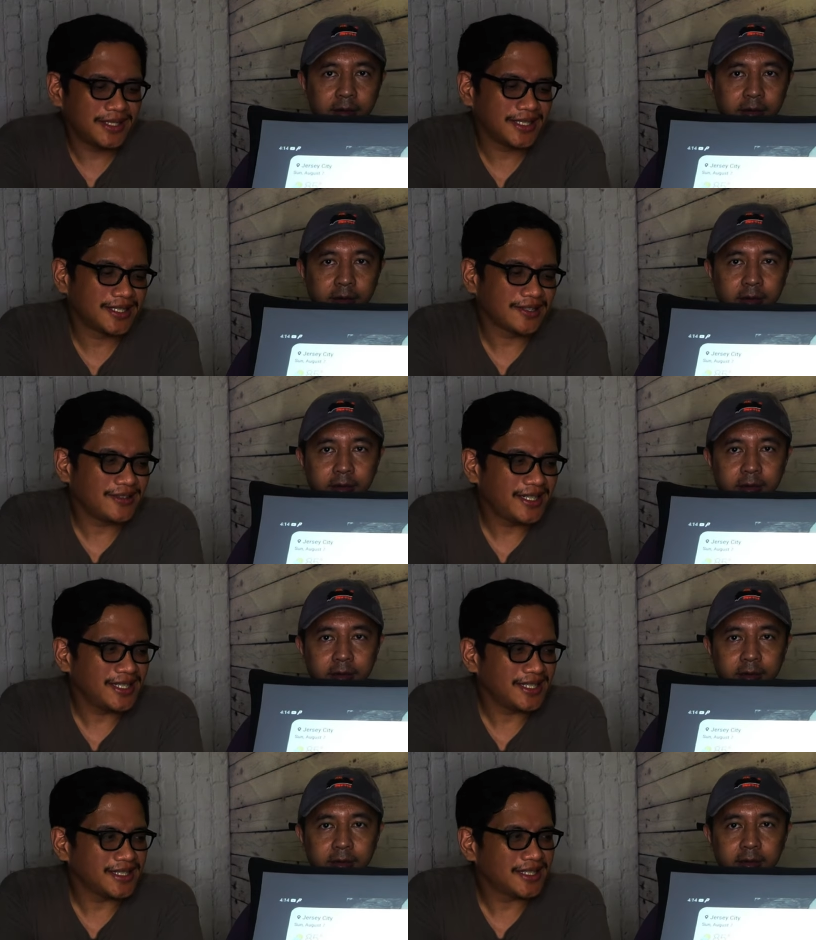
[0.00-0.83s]
Speaker 1: the
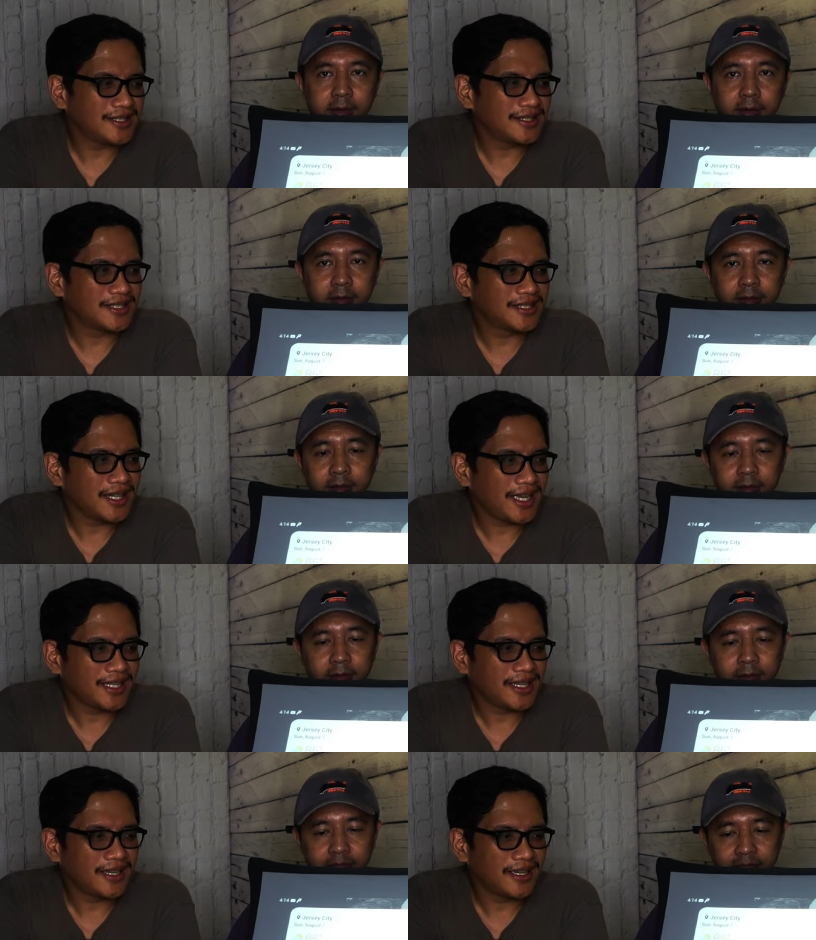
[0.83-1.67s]
screen is. It's
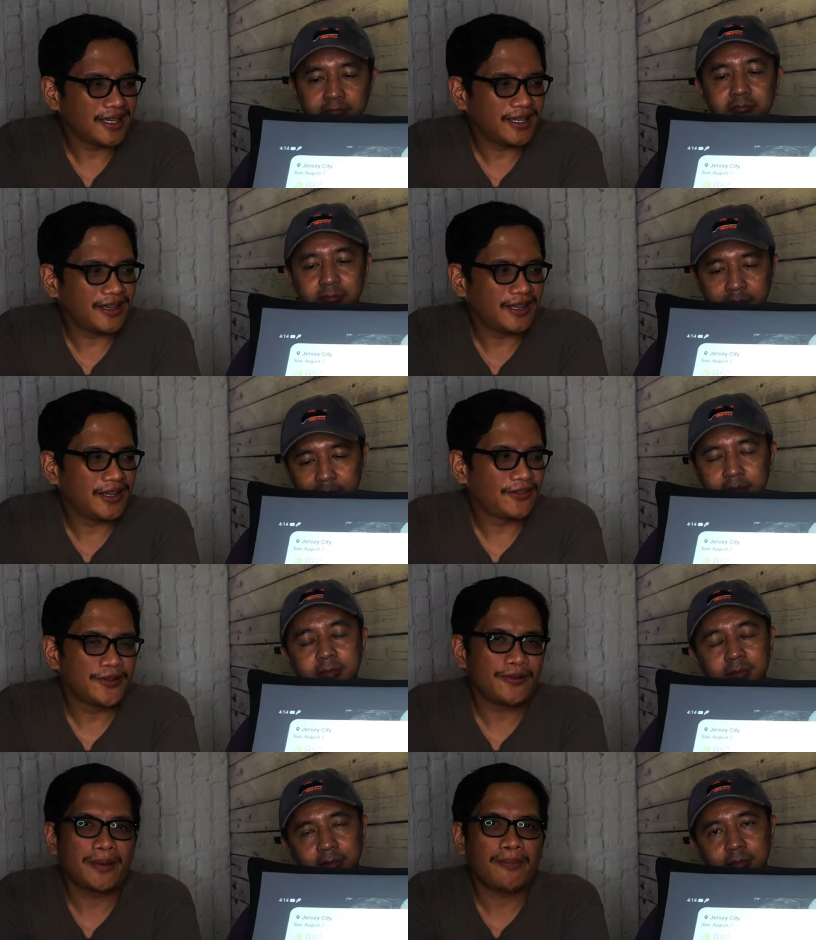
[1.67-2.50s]
like
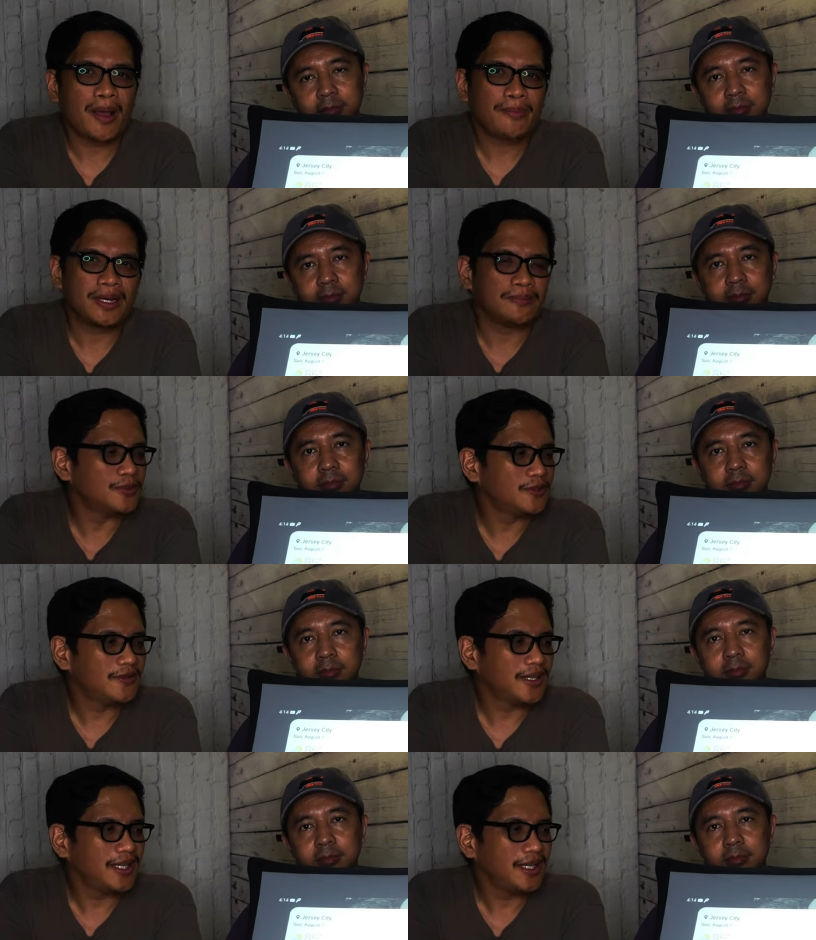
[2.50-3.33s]
if you want to pop in a
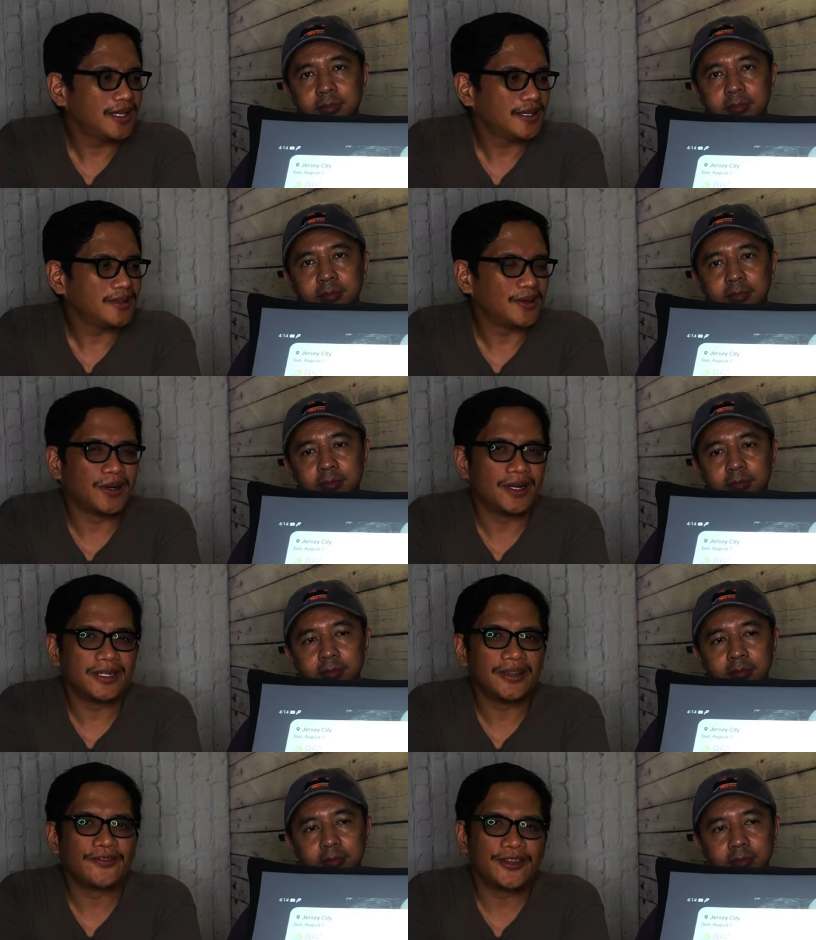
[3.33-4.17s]
movie or
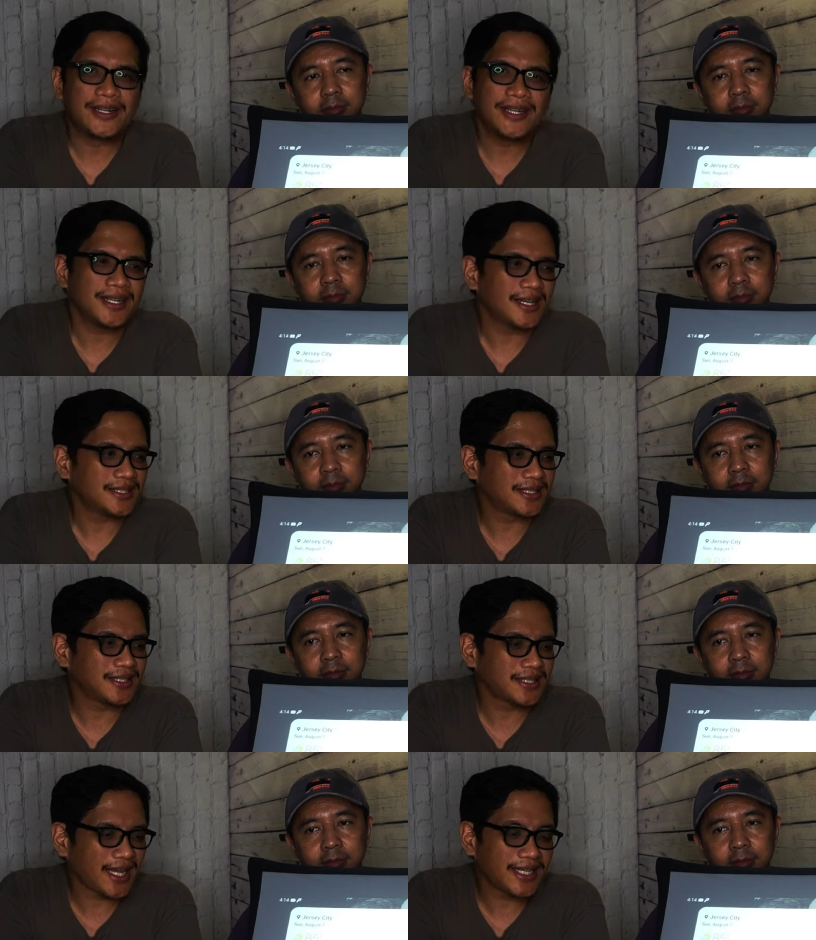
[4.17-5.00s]
if you need a
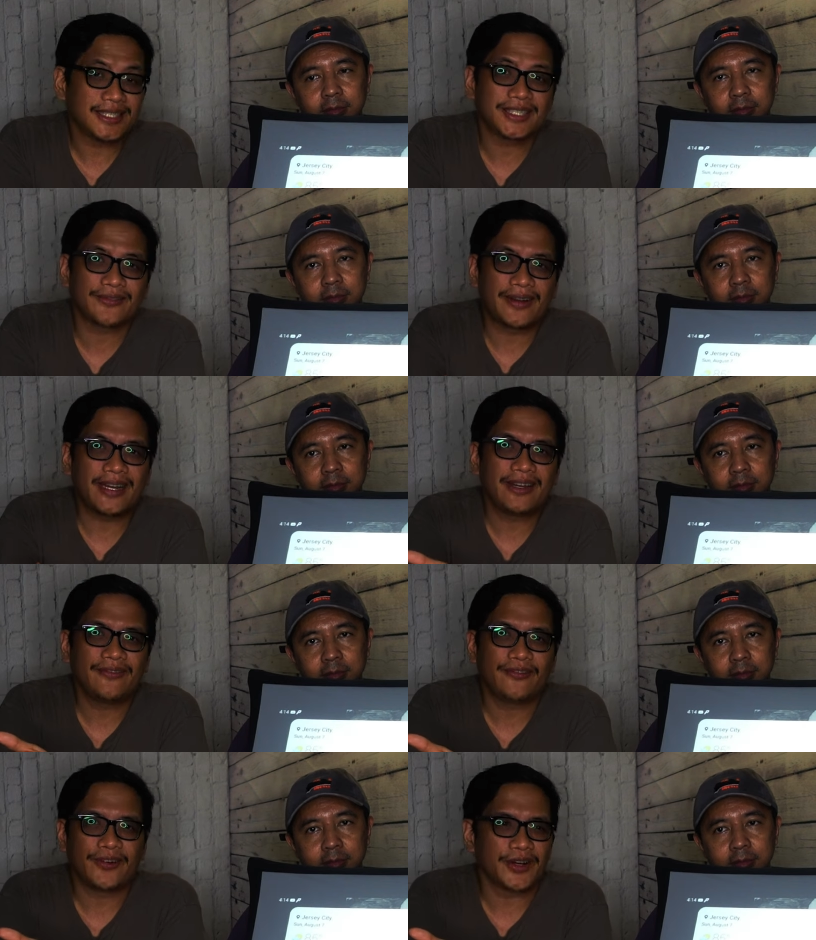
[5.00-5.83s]
second
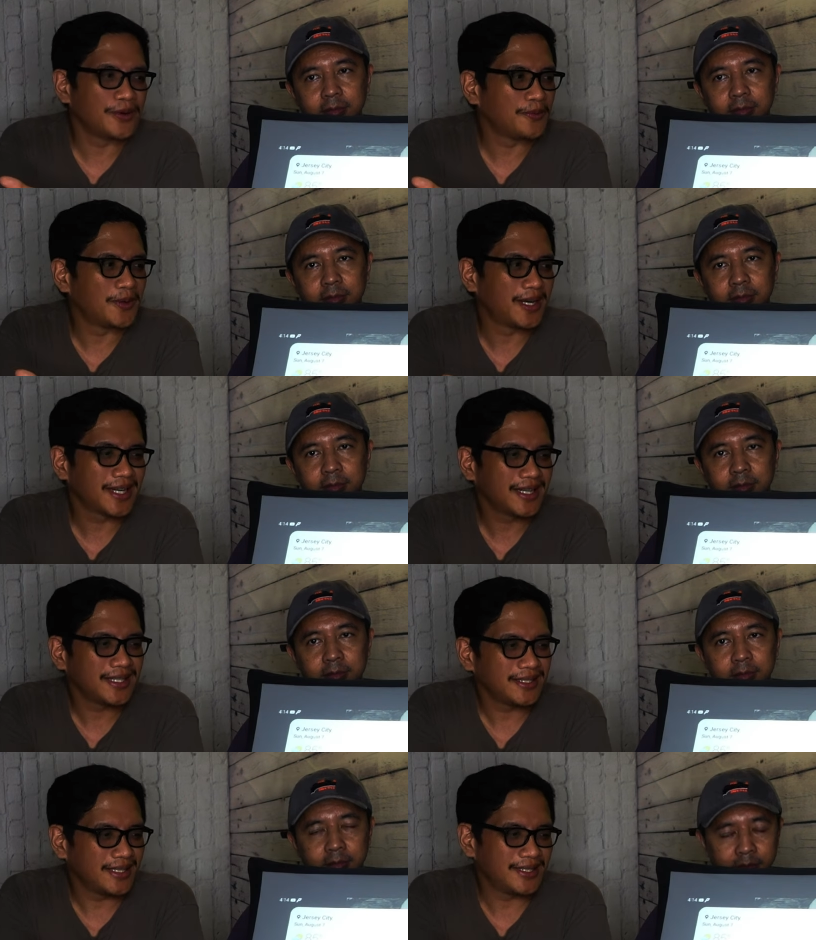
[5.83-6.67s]
screen for your work,
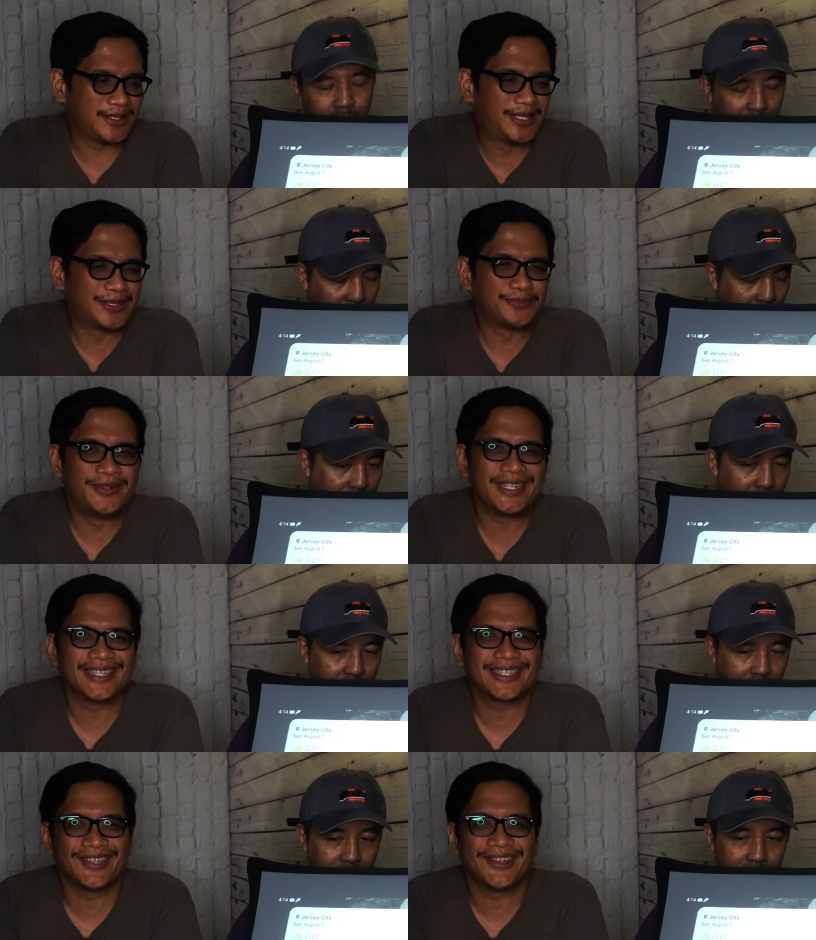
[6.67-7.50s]
this, just
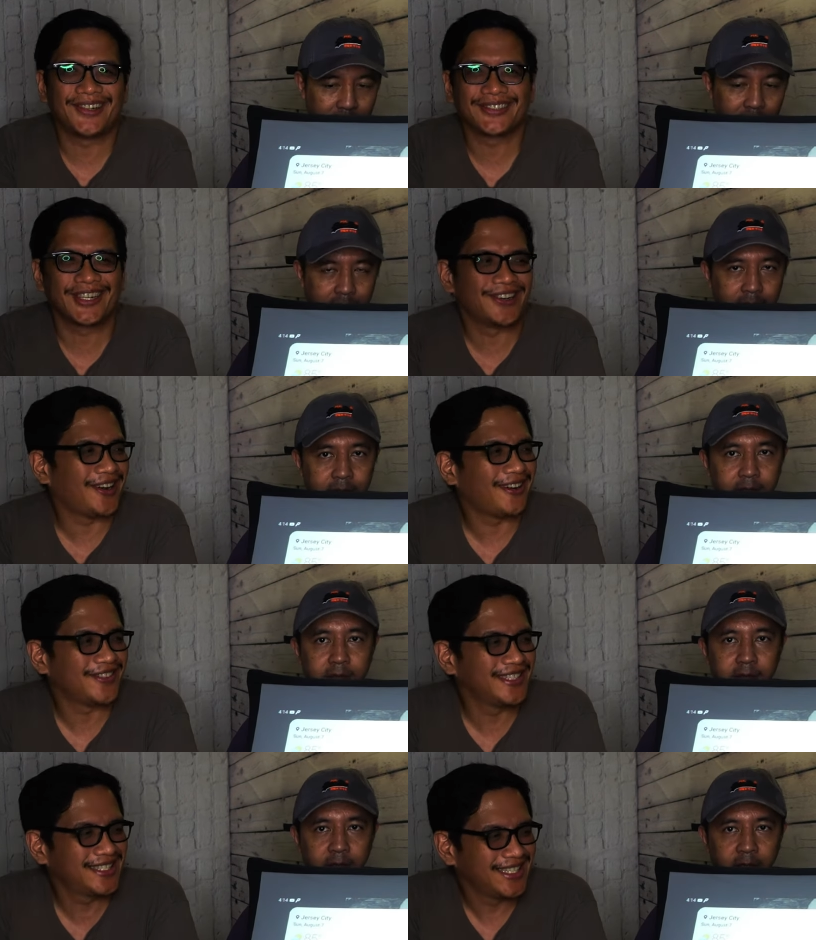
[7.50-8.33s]
bring this along to your
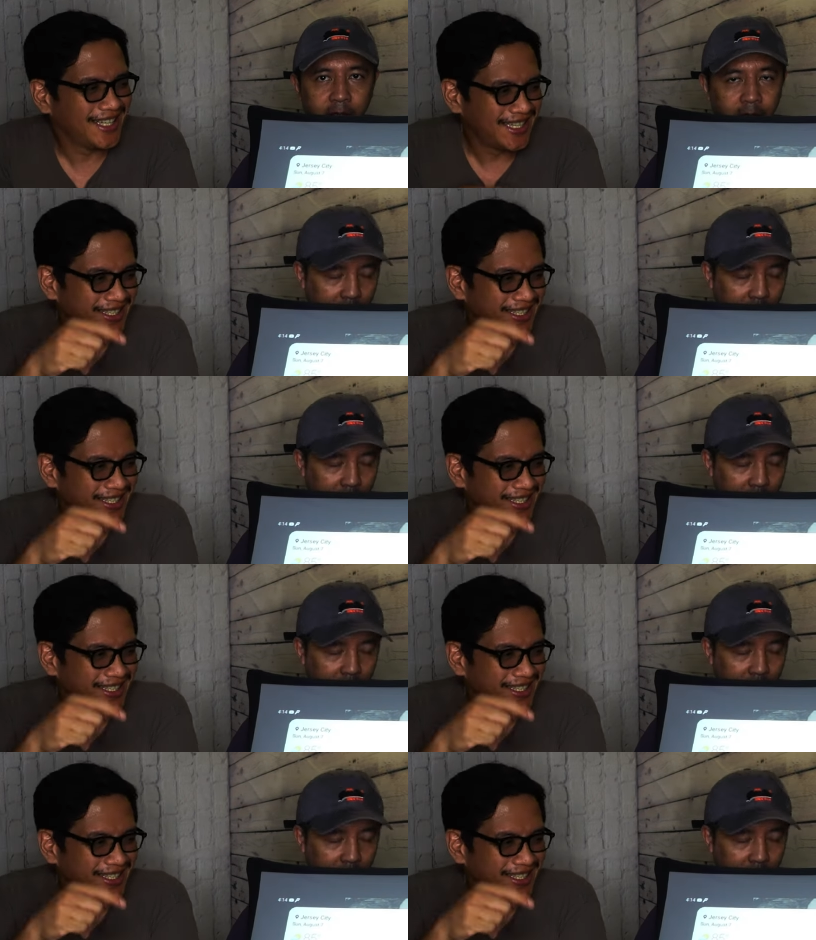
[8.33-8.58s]
office. Yeah.